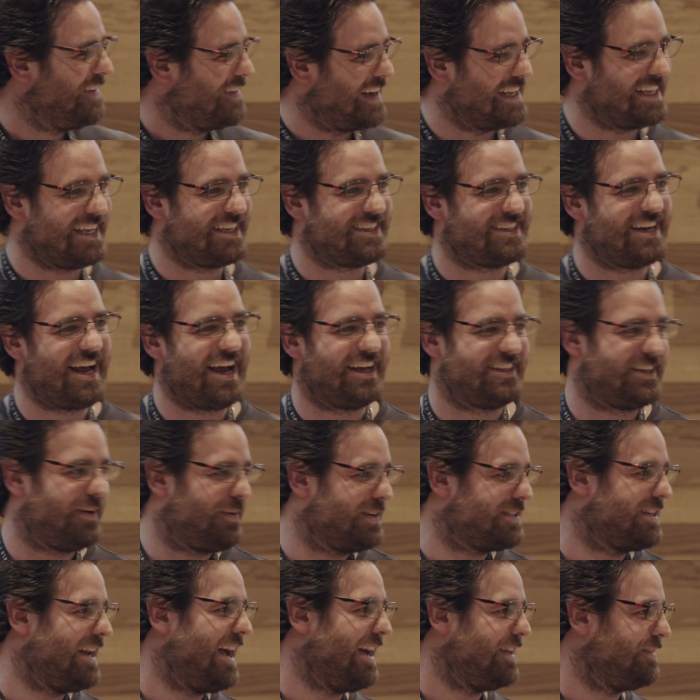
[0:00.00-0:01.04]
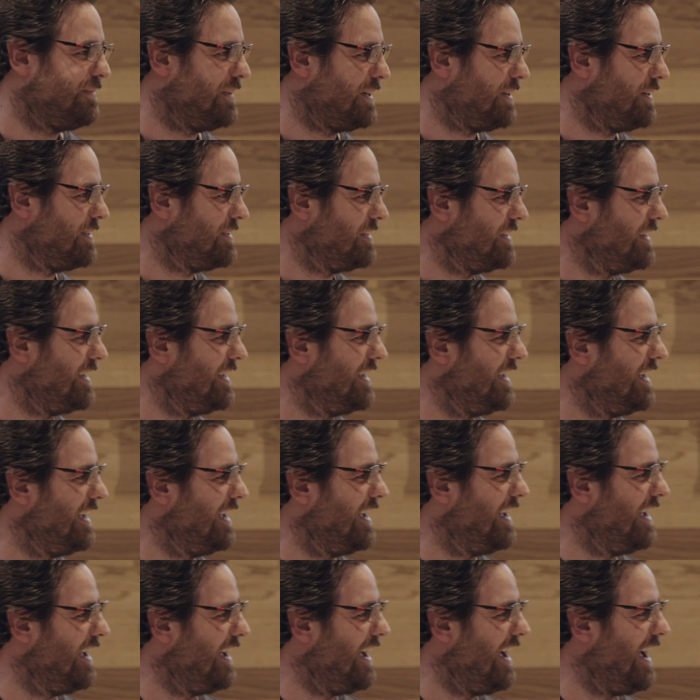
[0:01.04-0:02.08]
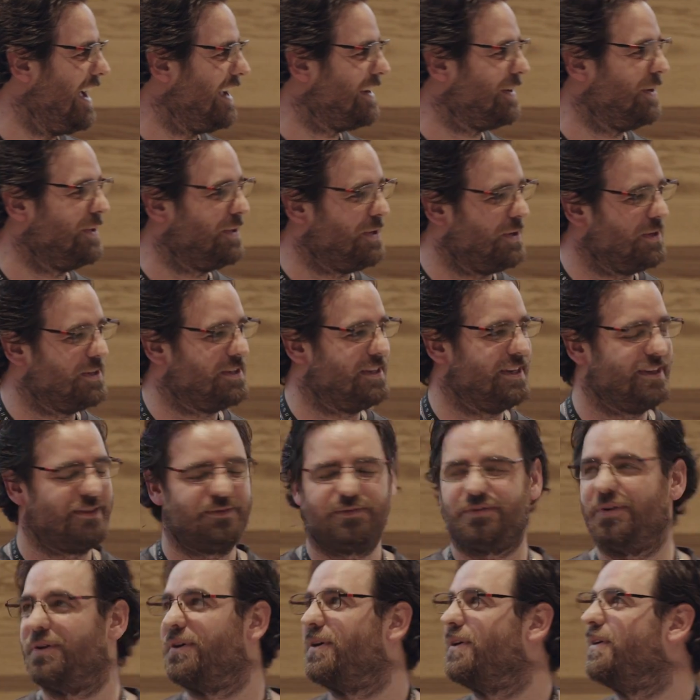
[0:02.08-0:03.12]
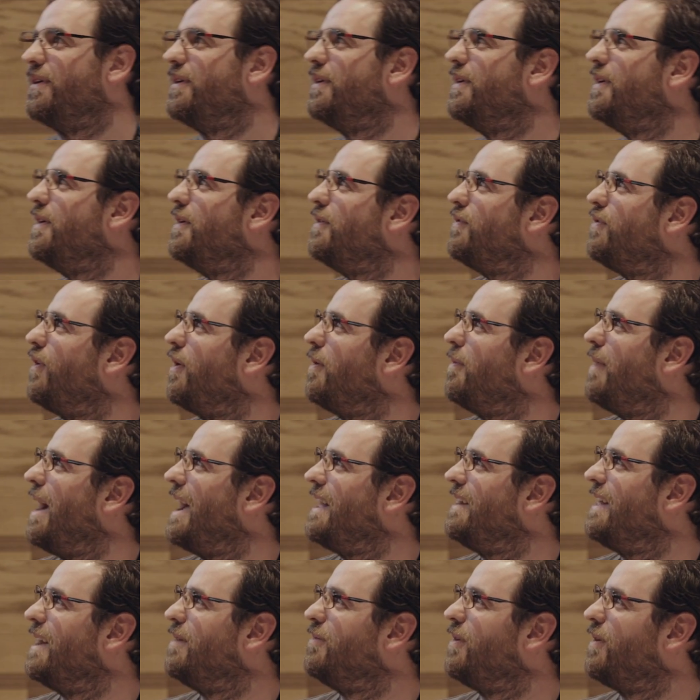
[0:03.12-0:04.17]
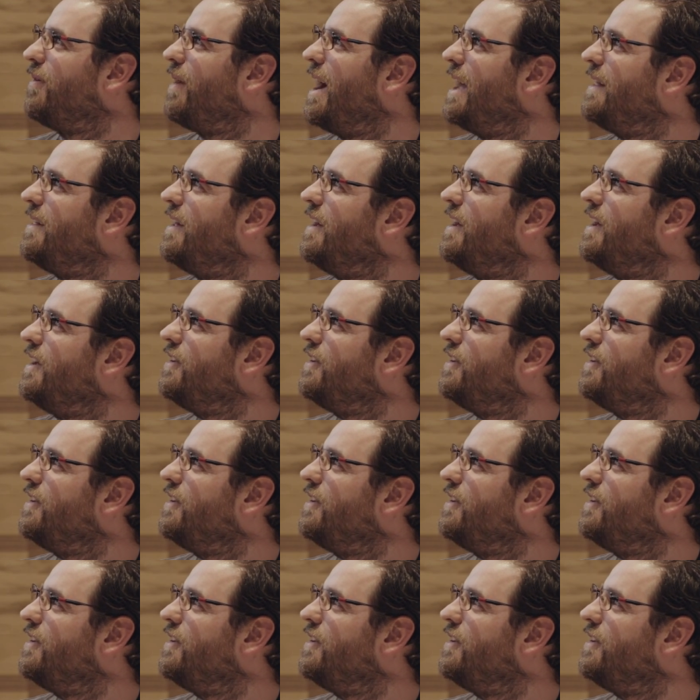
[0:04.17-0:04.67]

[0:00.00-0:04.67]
but that's nice. That was nice because uh, I could use it for, for my demo, right?